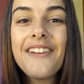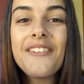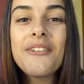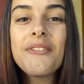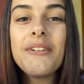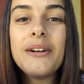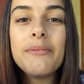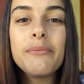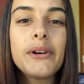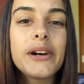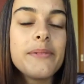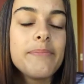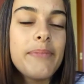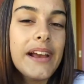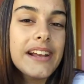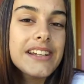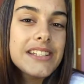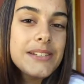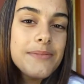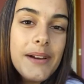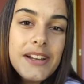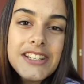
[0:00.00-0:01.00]
everyone, welcome
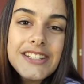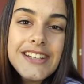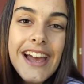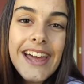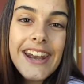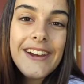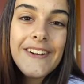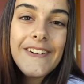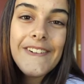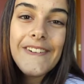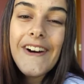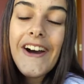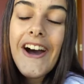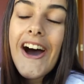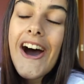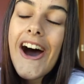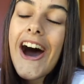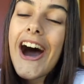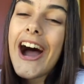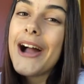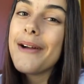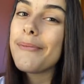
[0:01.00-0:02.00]
back to my channel.
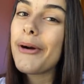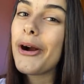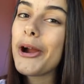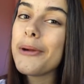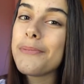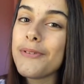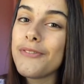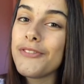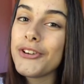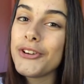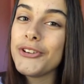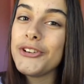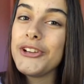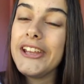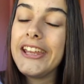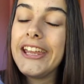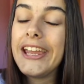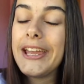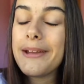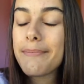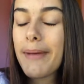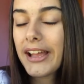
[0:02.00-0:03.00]
I hope if you're new
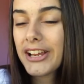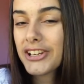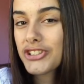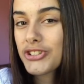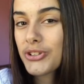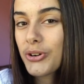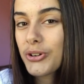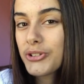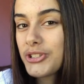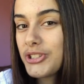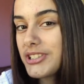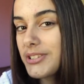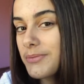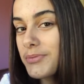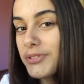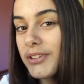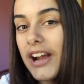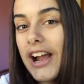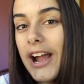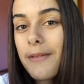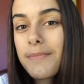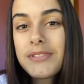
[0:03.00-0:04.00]
here, make sure to
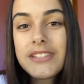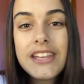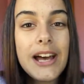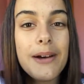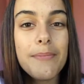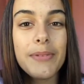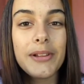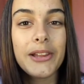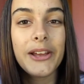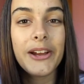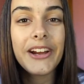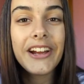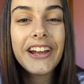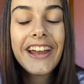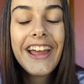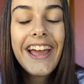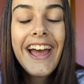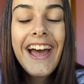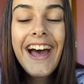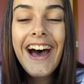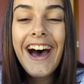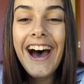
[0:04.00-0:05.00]
subscribe down below.
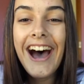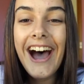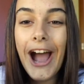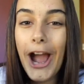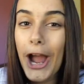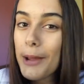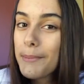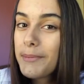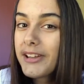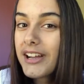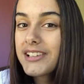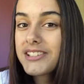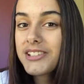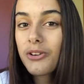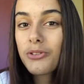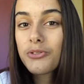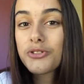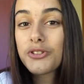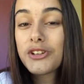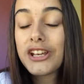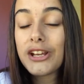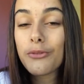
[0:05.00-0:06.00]
I hope you guys are all
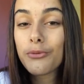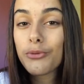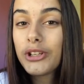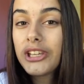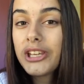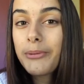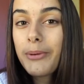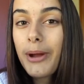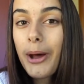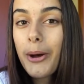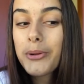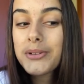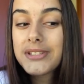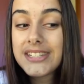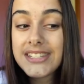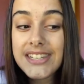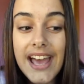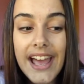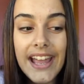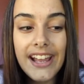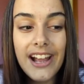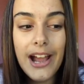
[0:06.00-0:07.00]
doing really well.
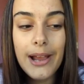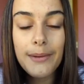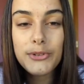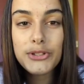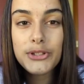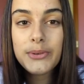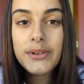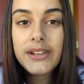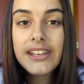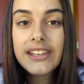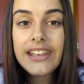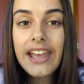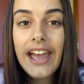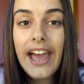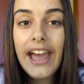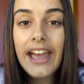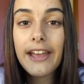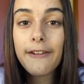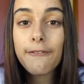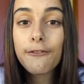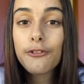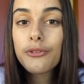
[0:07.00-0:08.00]
Today I'm doing
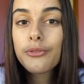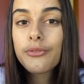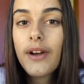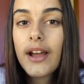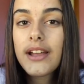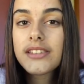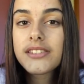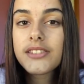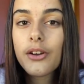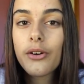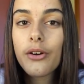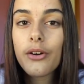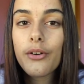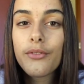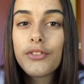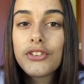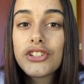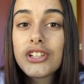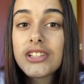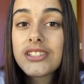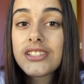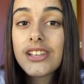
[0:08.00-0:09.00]
a full face
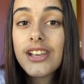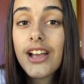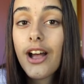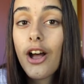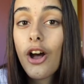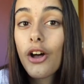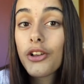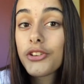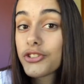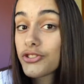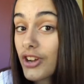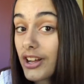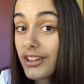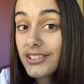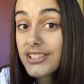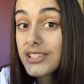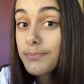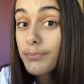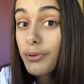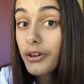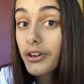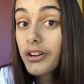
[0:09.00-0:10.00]
of just
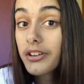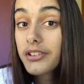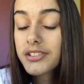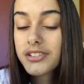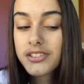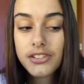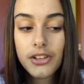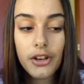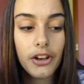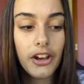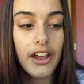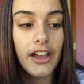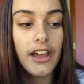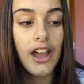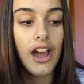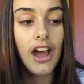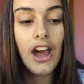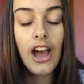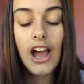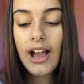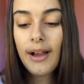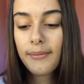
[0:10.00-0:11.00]
Australis products, so
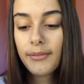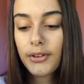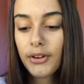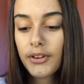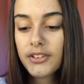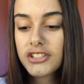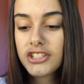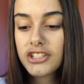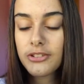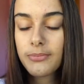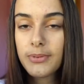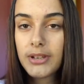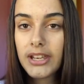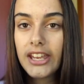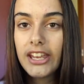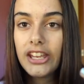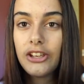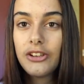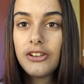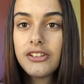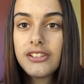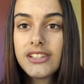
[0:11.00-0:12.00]
I'm going to
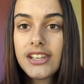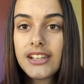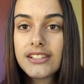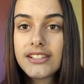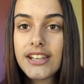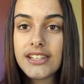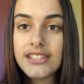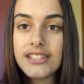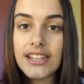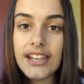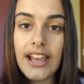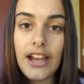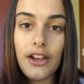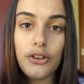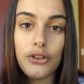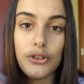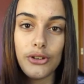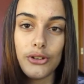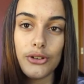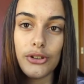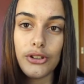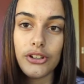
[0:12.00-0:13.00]
be testing out
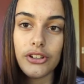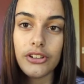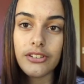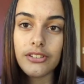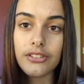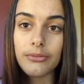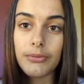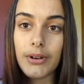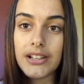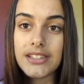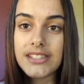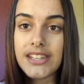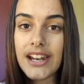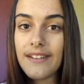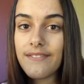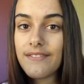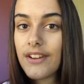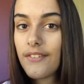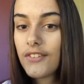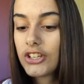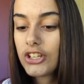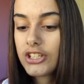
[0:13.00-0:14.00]
new ones that I've
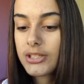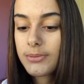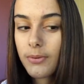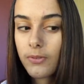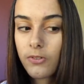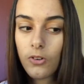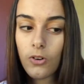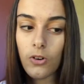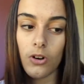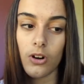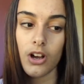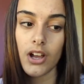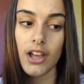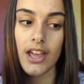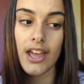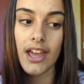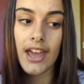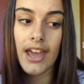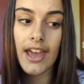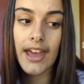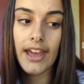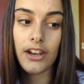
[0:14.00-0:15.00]
never used before,
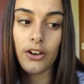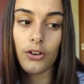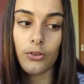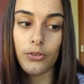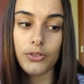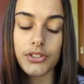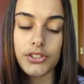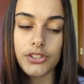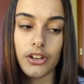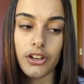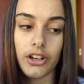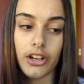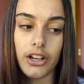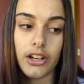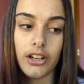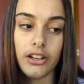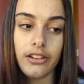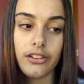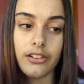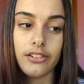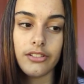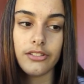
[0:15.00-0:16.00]
and also
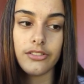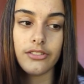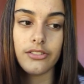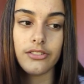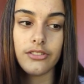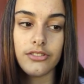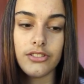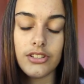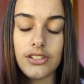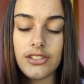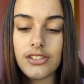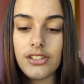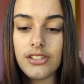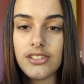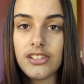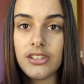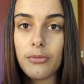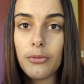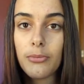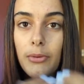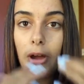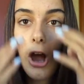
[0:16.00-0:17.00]
just
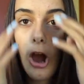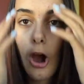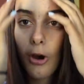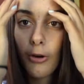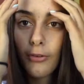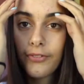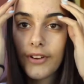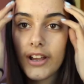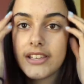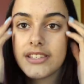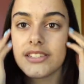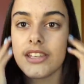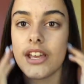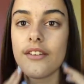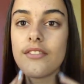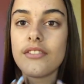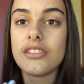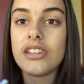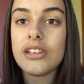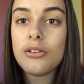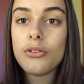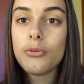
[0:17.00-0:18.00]
using them on my whole face.
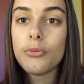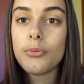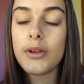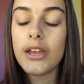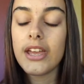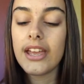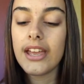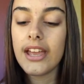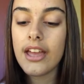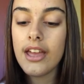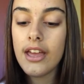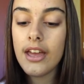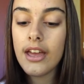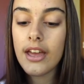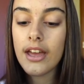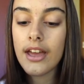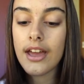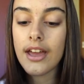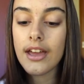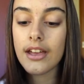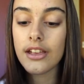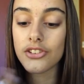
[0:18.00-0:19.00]
Everything will be
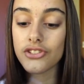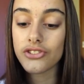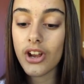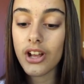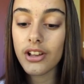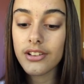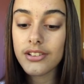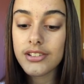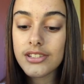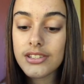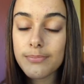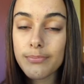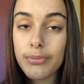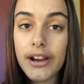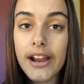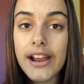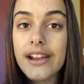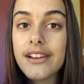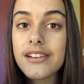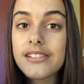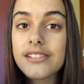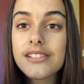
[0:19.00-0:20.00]
Australis
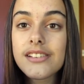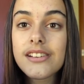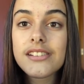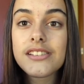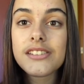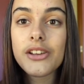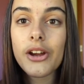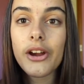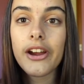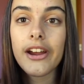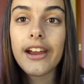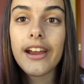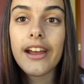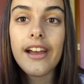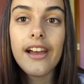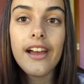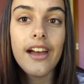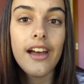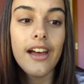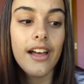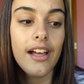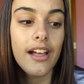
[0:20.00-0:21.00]
brand, so
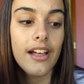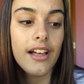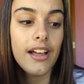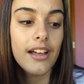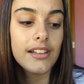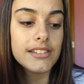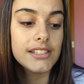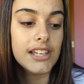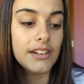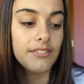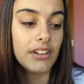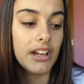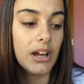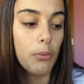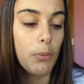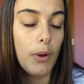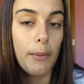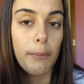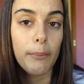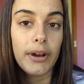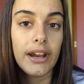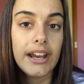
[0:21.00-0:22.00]
it's kind of like a
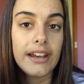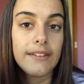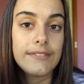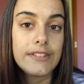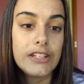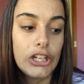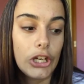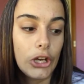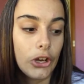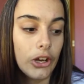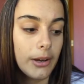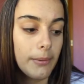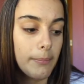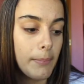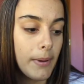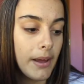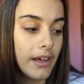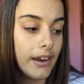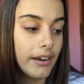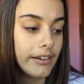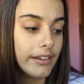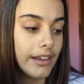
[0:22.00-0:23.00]
one brand video,
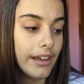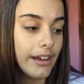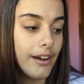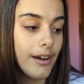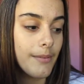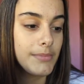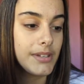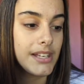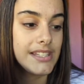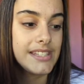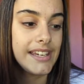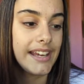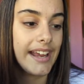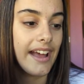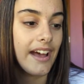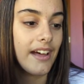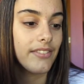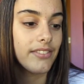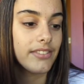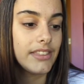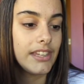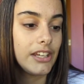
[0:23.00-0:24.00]
but yeah, I'm testing
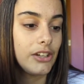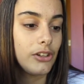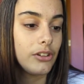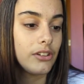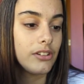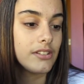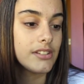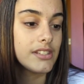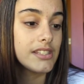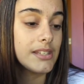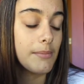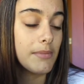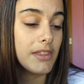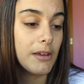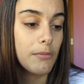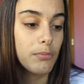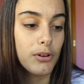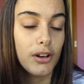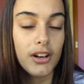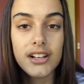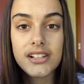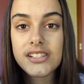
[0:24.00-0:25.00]
out then some of their
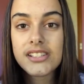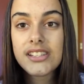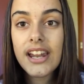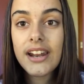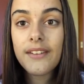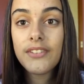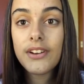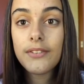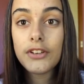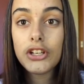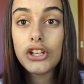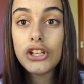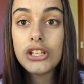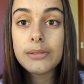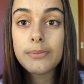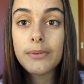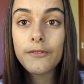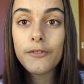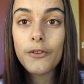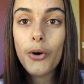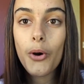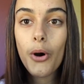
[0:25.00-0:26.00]
products that I've never used
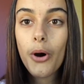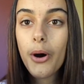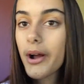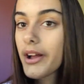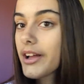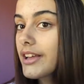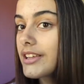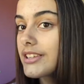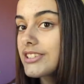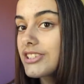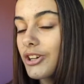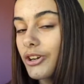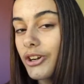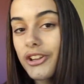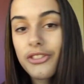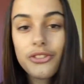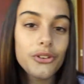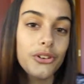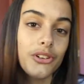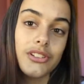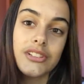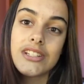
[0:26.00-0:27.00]
before, so I
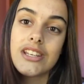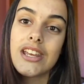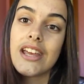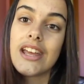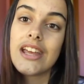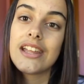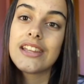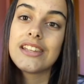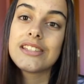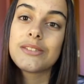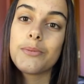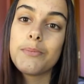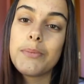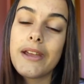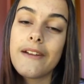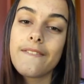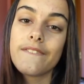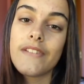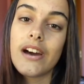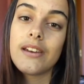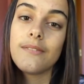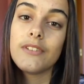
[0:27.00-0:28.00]
thought this would be
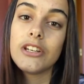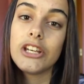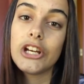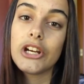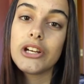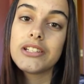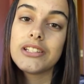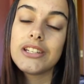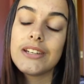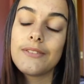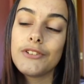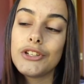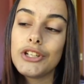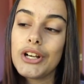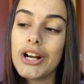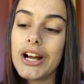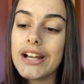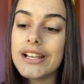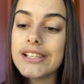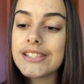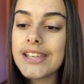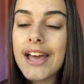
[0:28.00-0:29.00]
a fun video to do for you
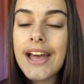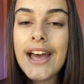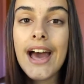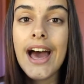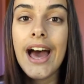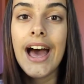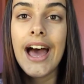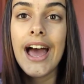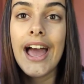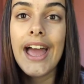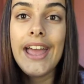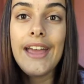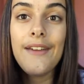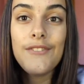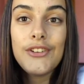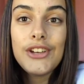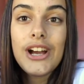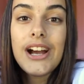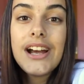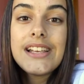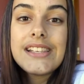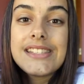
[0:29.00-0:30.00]
guys. If
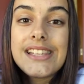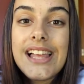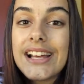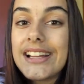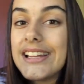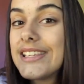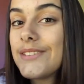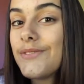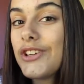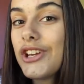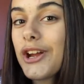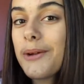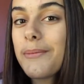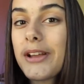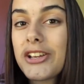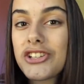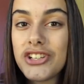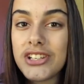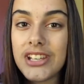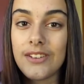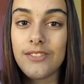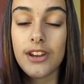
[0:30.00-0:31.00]
you guys like this video, make
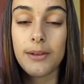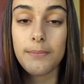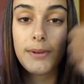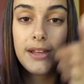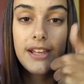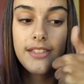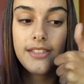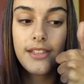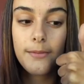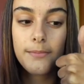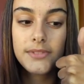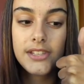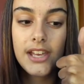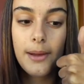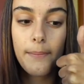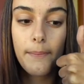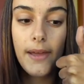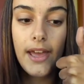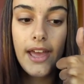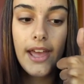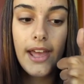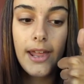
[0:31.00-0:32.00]
sure to give it a big thumbs
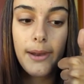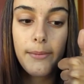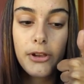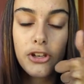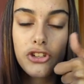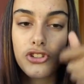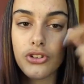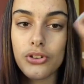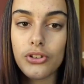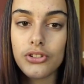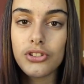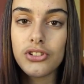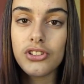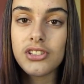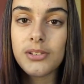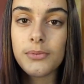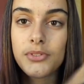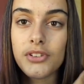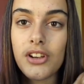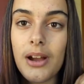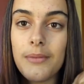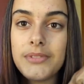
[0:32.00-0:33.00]
up and make sure to
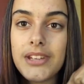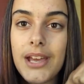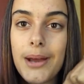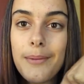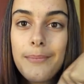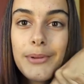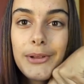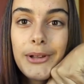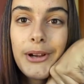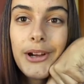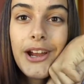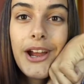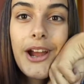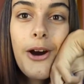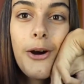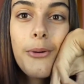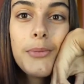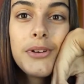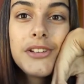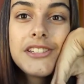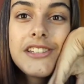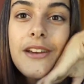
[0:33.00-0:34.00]
subscribe down below,
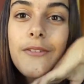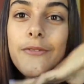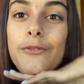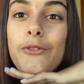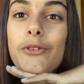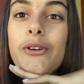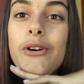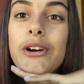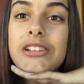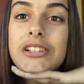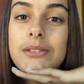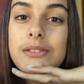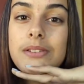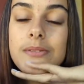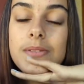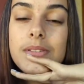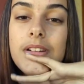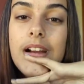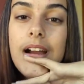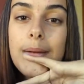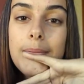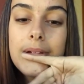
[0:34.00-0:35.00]
almost at 400
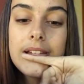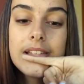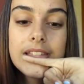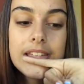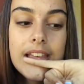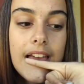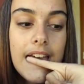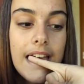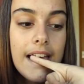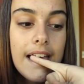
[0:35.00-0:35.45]
subscribers.